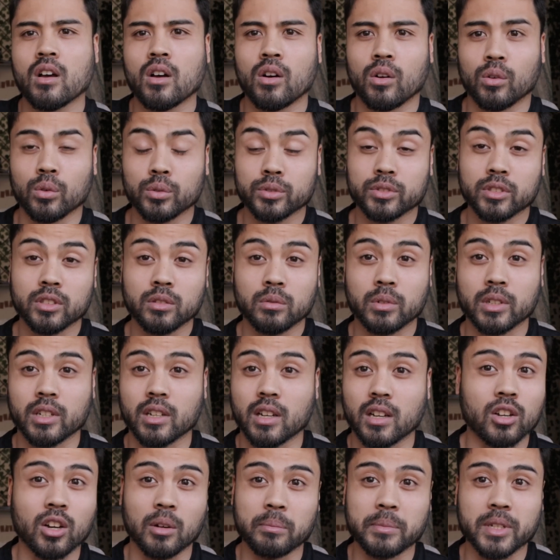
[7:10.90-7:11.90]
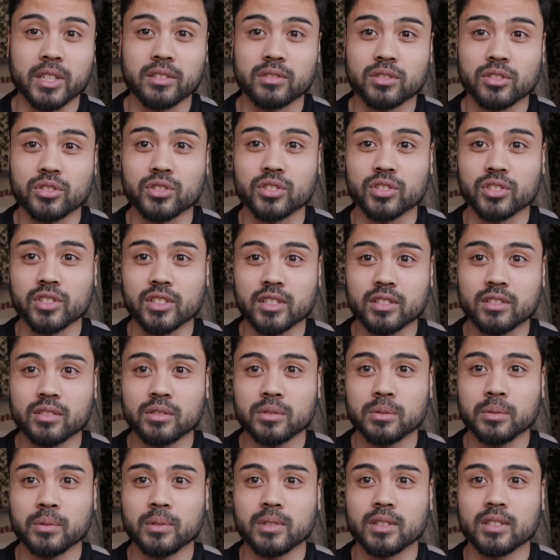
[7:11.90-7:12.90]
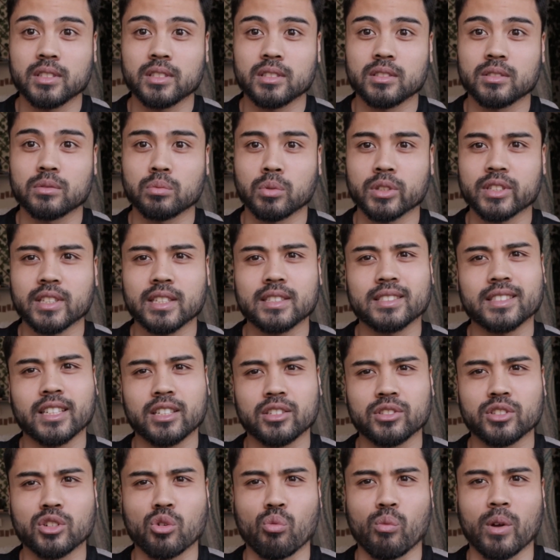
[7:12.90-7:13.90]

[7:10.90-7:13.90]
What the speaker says: Also, what got me into Jiu-Jitsu is what they said on their